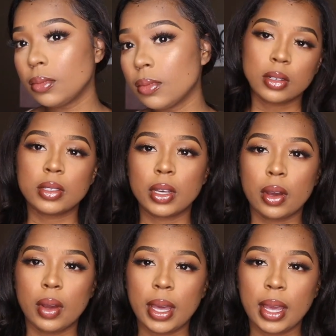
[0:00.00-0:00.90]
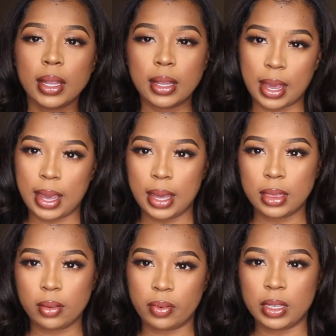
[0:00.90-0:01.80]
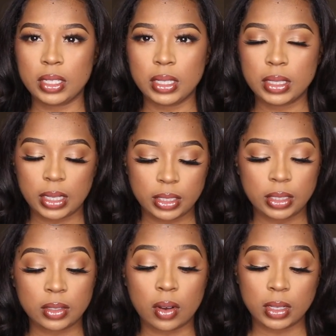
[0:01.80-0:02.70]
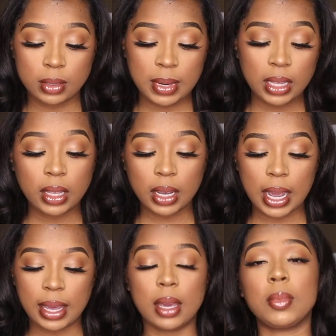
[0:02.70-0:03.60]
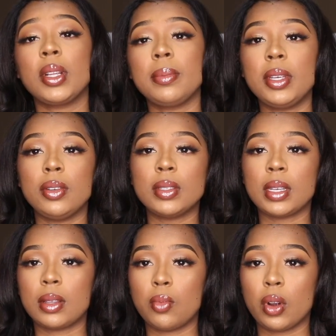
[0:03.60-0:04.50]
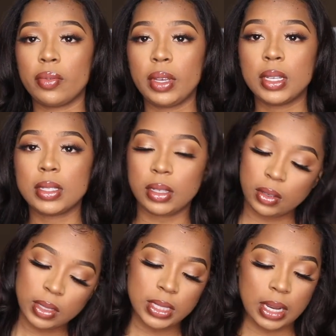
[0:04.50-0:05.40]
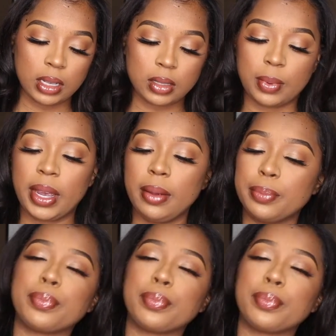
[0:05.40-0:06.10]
So to go ahead and add the finishing touches onto my look, I am going to be using the Morphe Continuous Setting Spray.